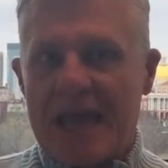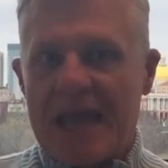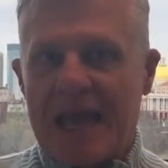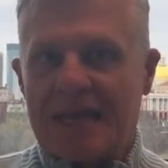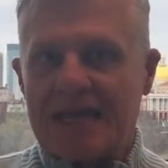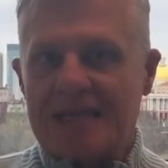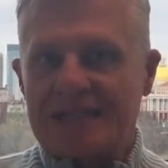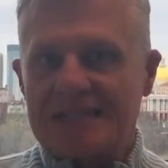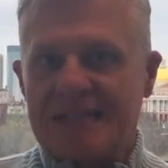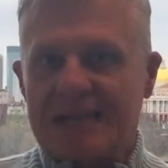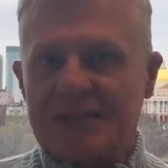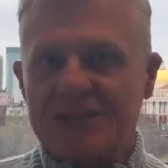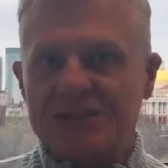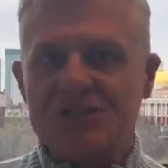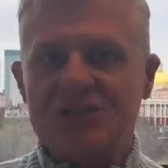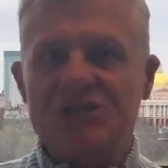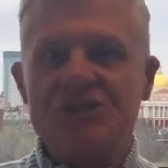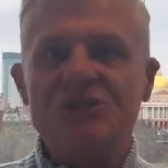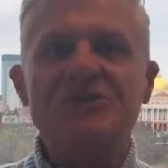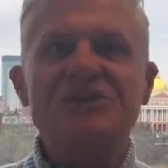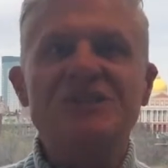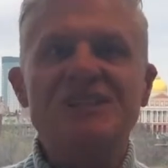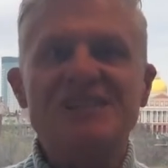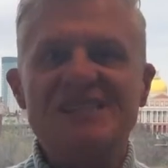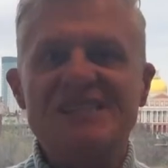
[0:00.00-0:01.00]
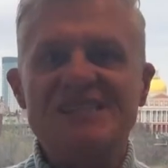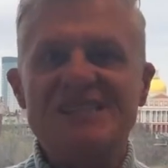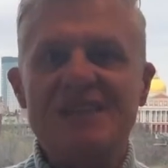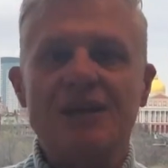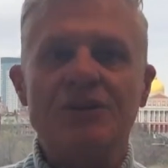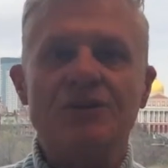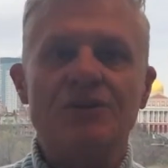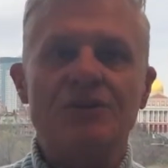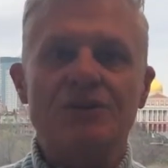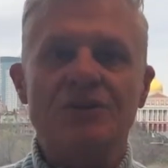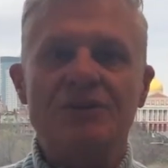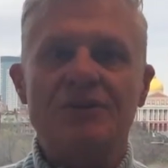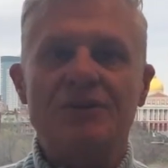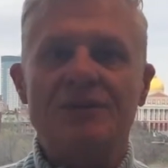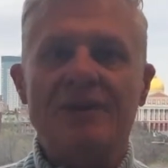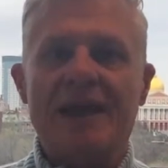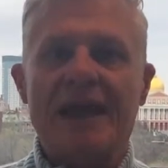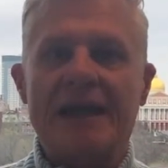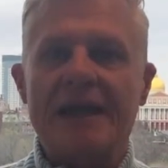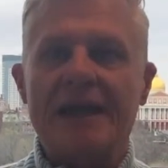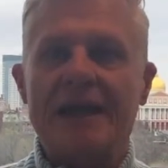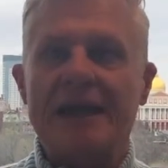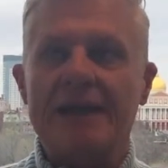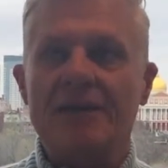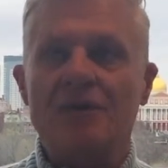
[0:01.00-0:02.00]
And it's that student-centered,
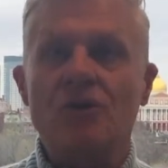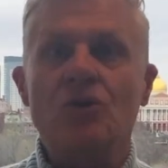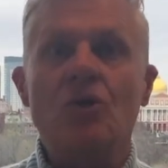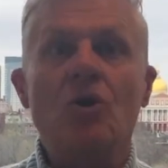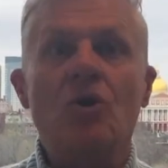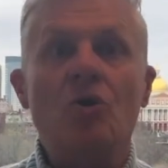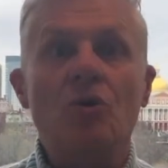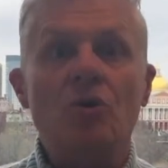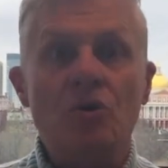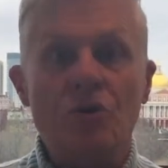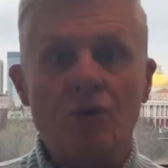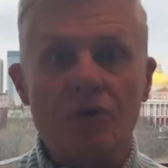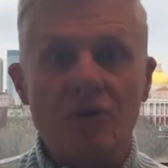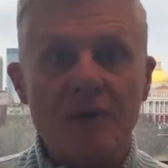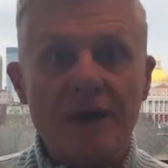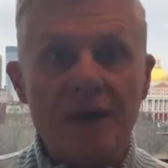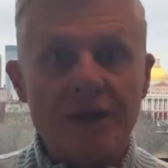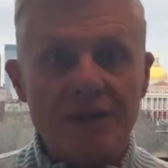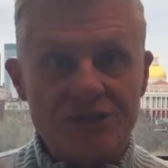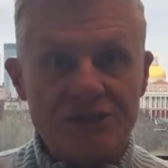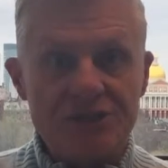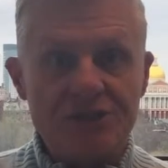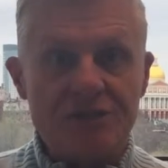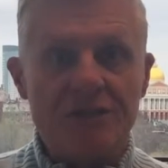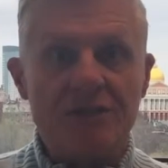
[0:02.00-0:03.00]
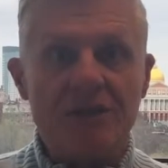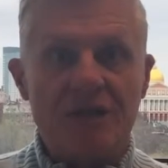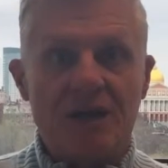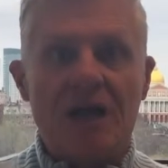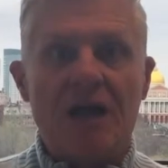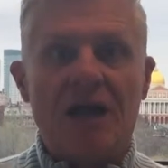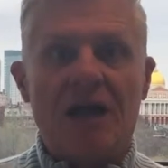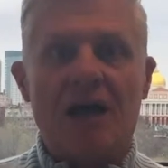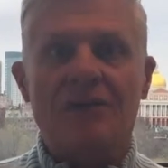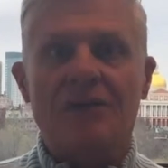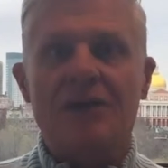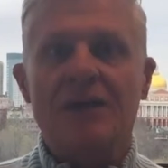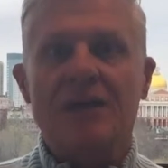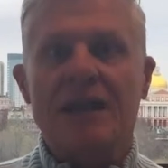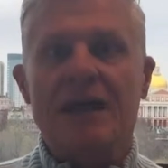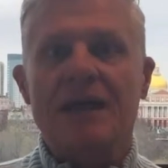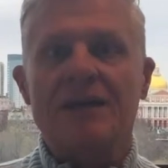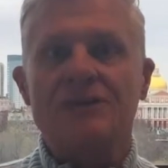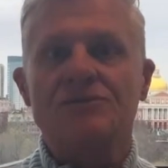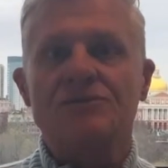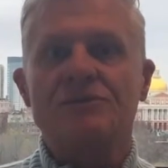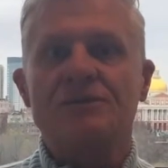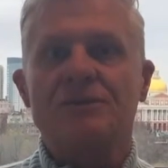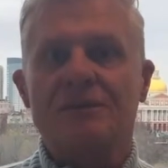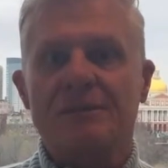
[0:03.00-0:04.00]
that kind of co-creation of a
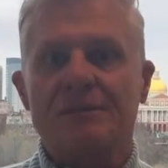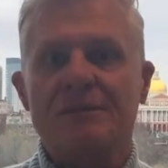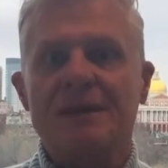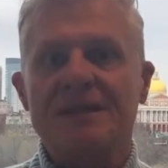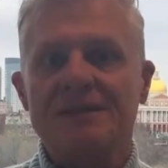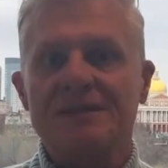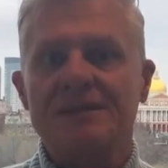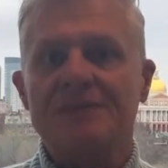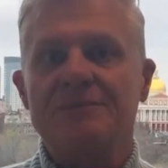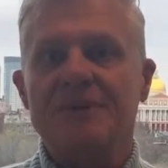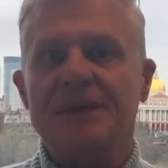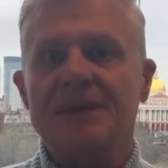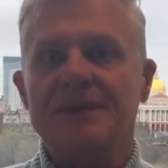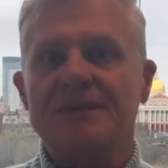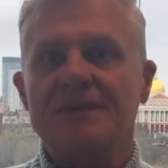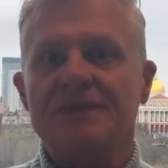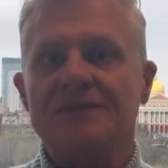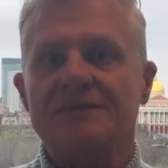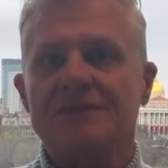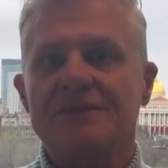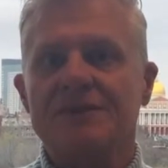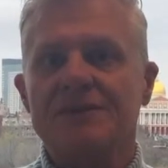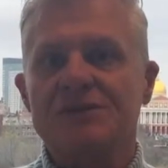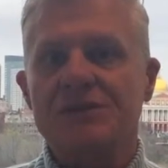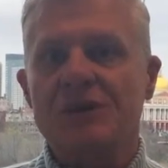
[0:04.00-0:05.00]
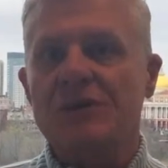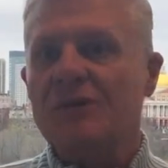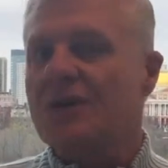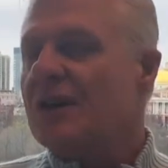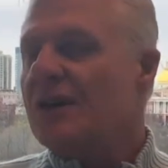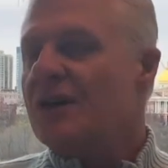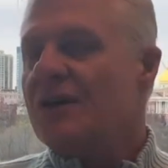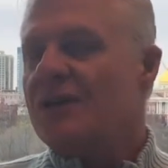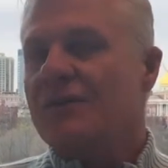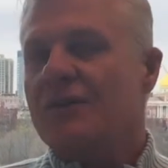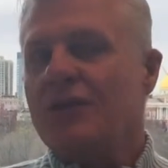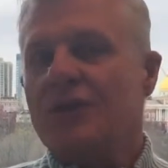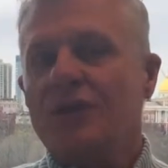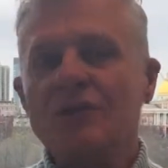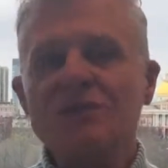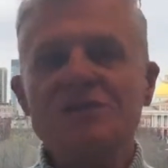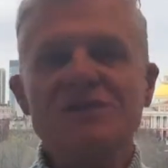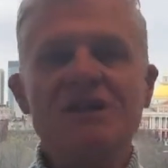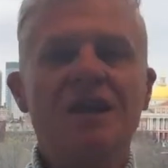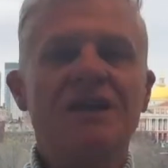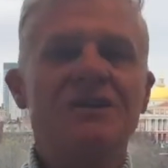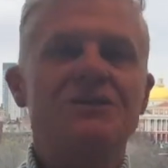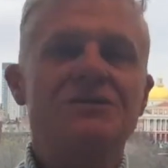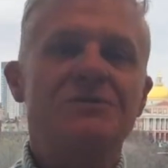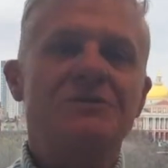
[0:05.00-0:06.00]
classroom that makes a big difference. So for those
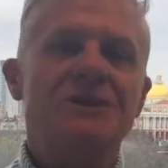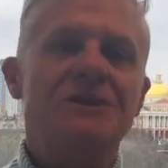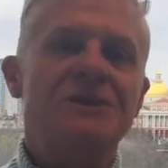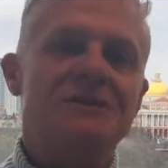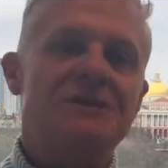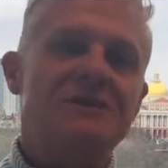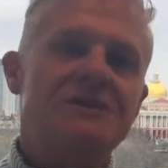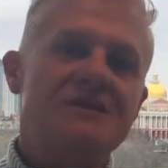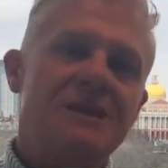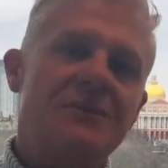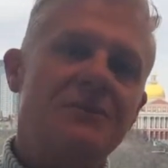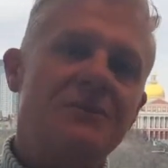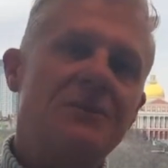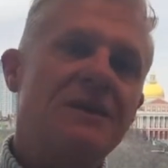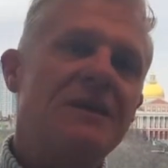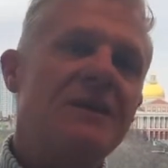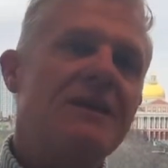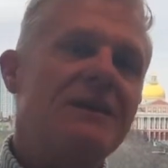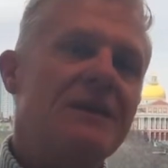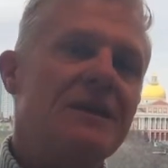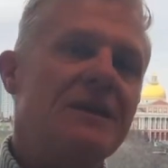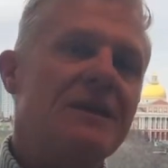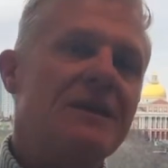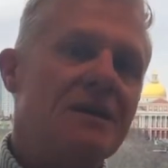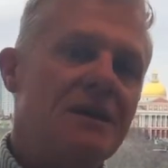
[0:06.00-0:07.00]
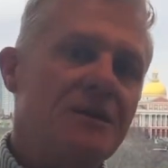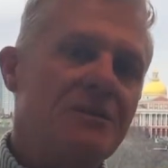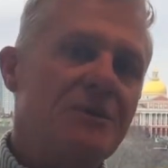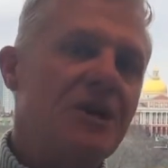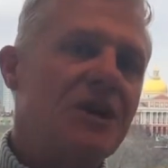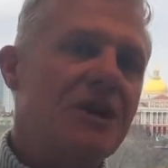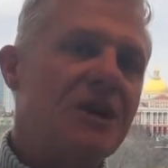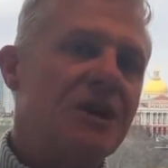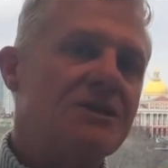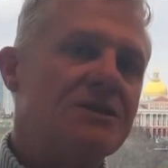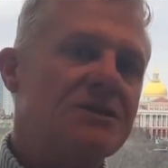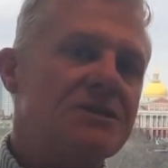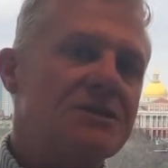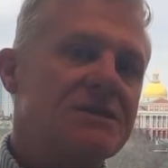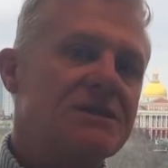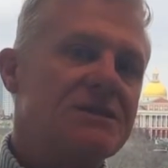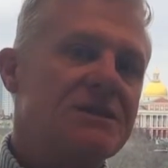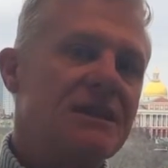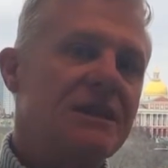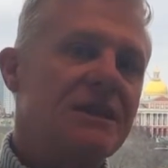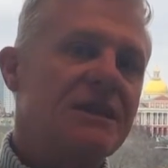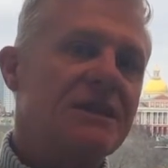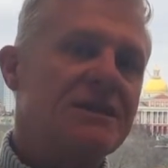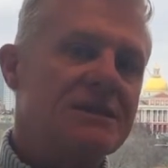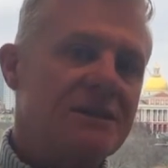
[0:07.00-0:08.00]
kinds of reasons, I really think communication
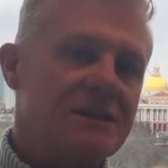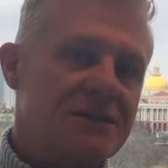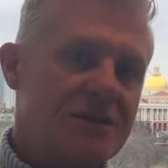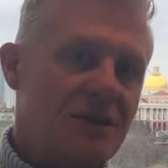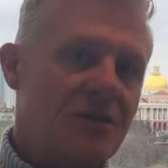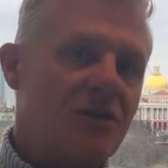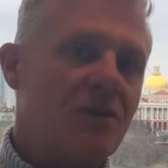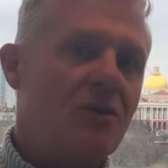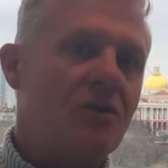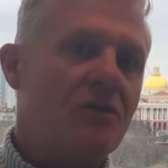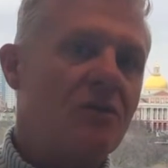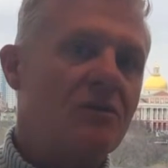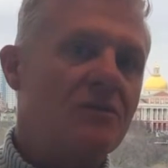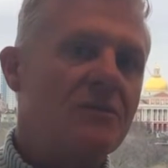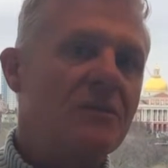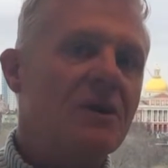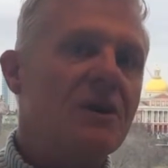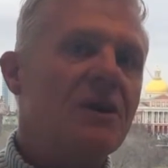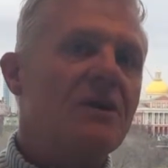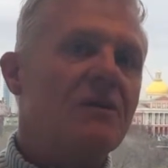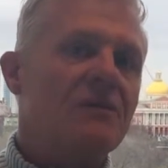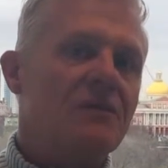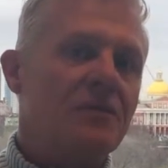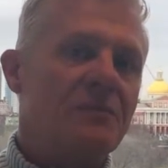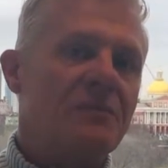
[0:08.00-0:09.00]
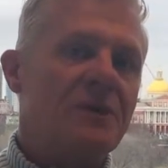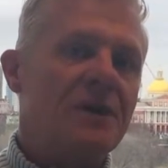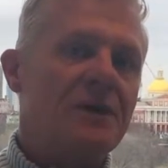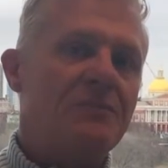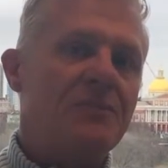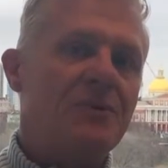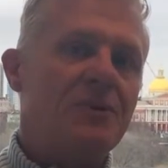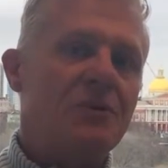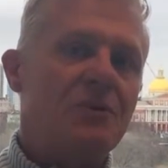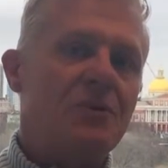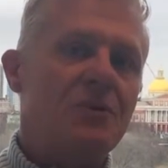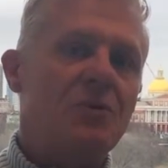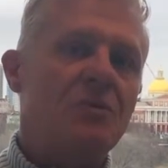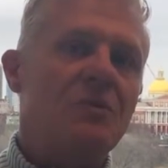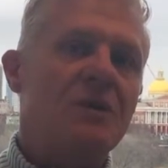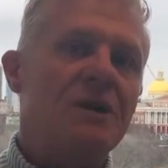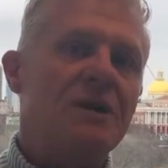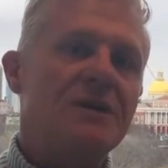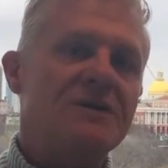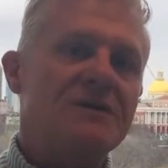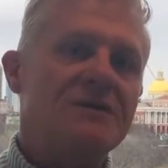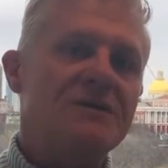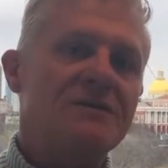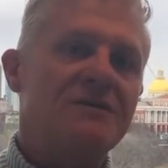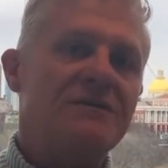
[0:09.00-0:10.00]
studies is a home for people who
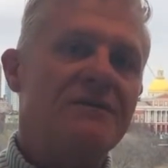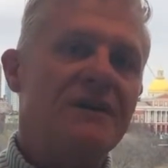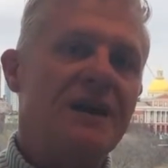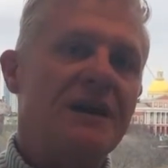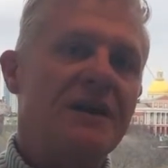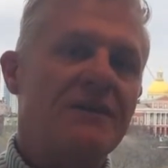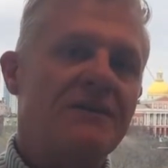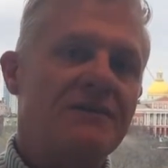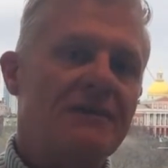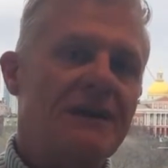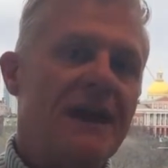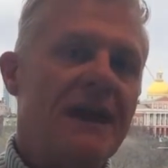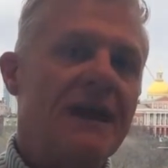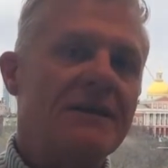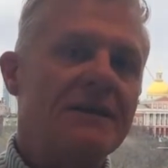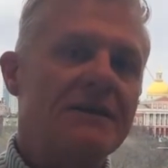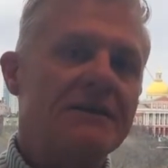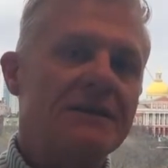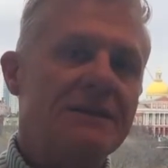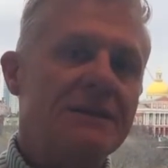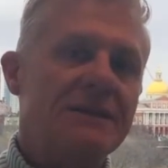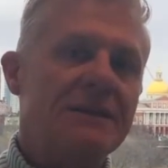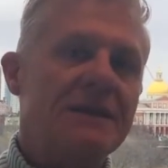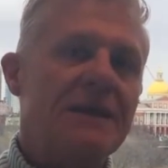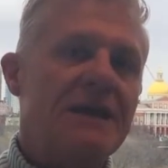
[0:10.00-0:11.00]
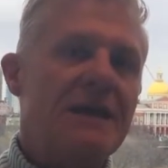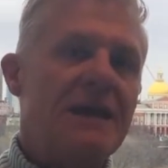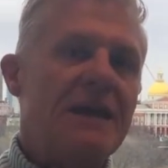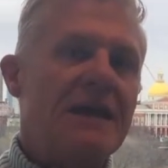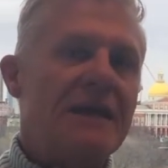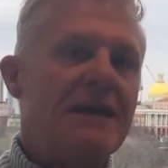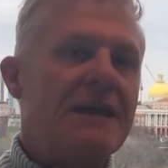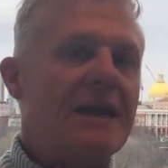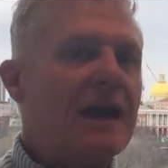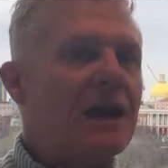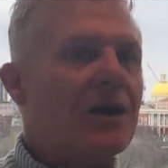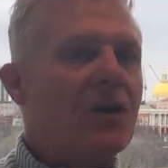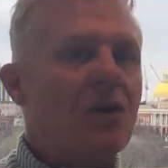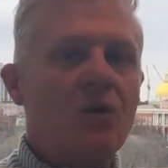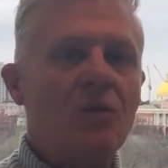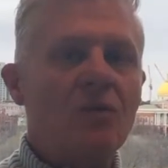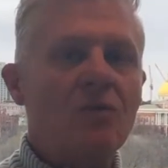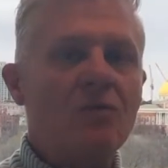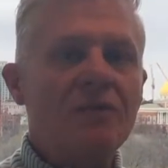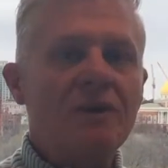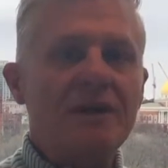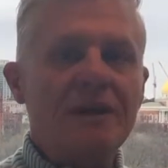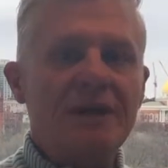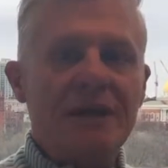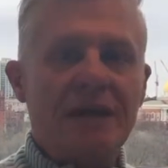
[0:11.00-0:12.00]
want to find faculty, not
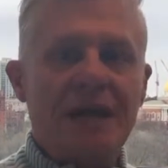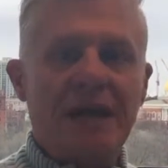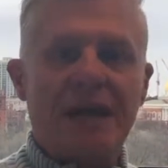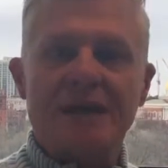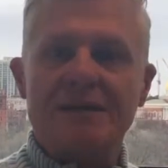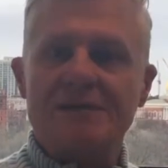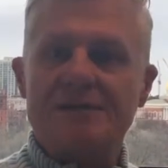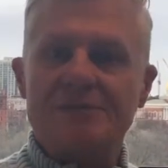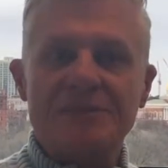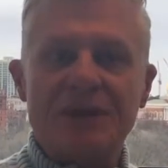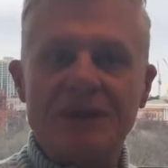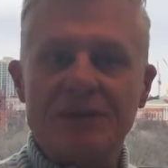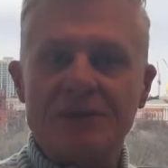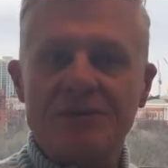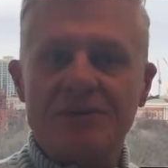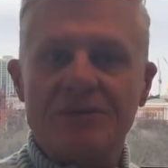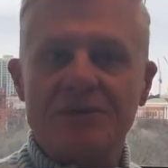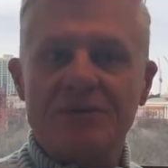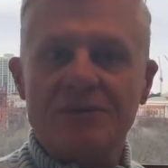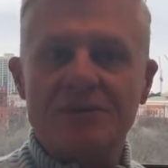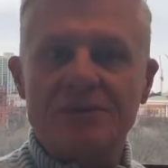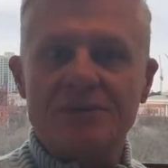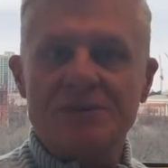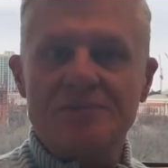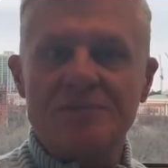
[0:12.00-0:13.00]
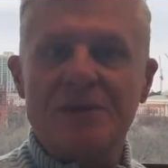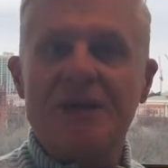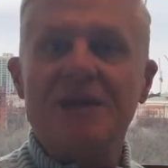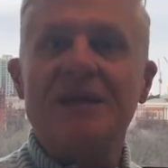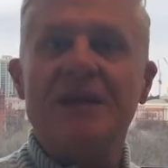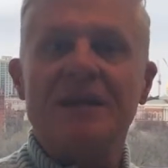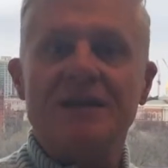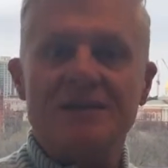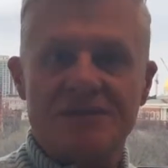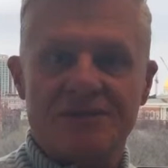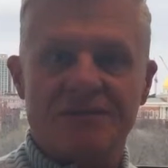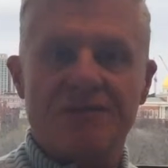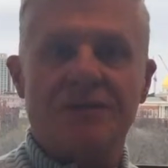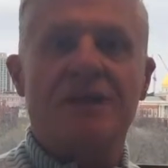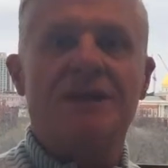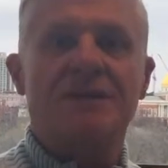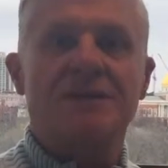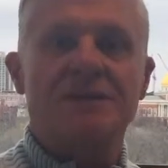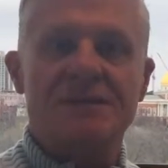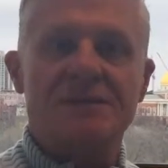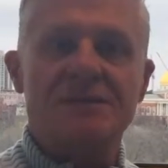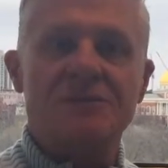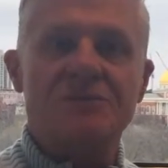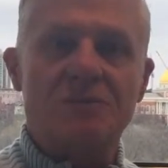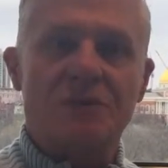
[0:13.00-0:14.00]
only as mentors, but as
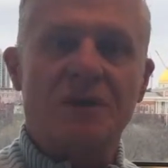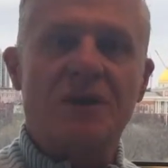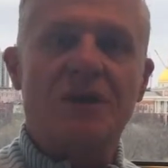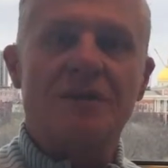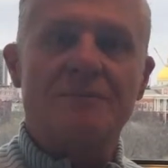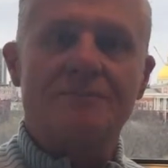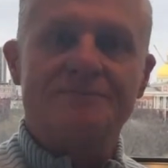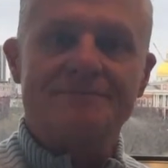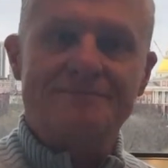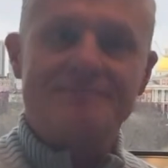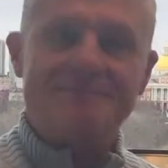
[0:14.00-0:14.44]
friends as well.